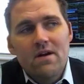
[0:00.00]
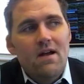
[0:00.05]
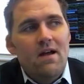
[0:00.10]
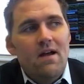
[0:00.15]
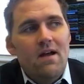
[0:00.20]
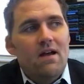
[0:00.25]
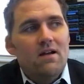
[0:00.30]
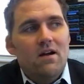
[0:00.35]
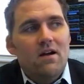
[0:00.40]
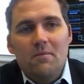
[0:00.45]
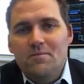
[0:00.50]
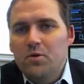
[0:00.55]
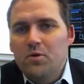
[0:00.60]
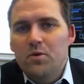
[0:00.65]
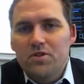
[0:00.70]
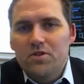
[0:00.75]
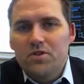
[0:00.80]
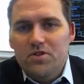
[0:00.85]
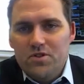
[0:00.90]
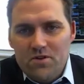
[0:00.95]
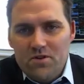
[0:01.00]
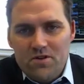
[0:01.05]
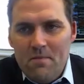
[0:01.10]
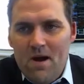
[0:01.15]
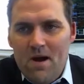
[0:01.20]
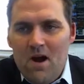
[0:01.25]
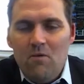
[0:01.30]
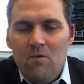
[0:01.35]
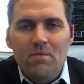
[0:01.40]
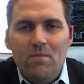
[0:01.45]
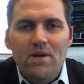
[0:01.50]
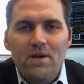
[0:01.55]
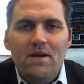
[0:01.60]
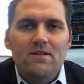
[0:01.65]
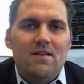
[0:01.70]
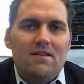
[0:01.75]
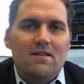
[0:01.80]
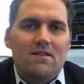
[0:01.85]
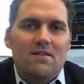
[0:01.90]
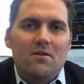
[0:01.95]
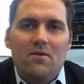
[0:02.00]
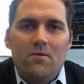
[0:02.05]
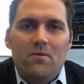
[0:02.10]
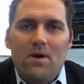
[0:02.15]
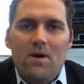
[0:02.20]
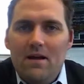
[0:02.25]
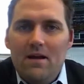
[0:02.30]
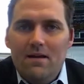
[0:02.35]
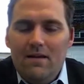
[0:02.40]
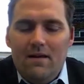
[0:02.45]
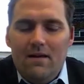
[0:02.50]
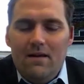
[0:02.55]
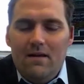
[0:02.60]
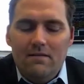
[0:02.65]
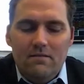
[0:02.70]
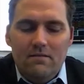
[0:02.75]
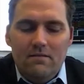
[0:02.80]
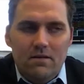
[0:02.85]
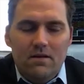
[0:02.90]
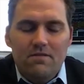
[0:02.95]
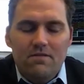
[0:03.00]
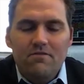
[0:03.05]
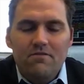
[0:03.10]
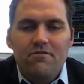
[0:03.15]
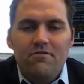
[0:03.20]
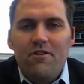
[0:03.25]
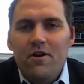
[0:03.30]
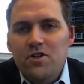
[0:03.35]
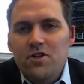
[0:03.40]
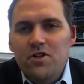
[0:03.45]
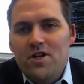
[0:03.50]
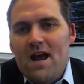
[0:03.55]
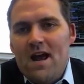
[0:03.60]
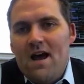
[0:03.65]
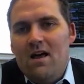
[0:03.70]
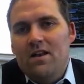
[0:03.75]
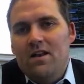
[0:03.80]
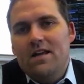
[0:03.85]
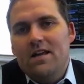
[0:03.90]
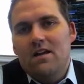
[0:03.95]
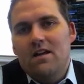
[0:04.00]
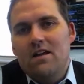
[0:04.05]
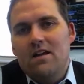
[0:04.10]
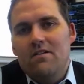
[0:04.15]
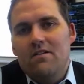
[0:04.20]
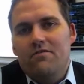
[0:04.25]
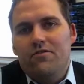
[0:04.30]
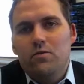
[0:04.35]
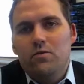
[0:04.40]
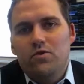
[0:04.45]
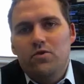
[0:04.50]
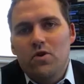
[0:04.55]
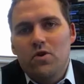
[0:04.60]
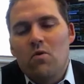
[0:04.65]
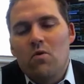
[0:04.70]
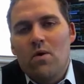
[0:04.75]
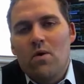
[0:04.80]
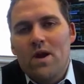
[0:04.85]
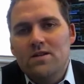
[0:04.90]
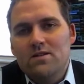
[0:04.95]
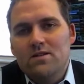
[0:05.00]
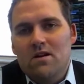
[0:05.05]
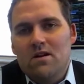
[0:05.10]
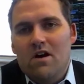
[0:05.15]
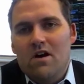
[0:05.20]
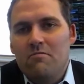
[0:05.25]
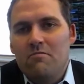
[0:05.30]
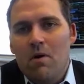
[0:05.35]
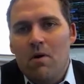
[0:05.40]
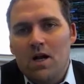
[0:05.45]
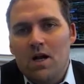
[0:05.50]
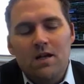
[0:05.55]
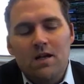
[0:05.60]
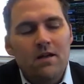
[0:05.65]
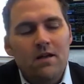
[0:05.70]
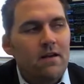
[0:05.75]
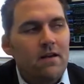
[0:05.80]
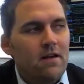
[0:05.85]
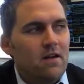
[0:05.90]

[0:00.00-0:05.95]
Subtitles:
up to a certain amount, because in functionality, if you don't raise enough money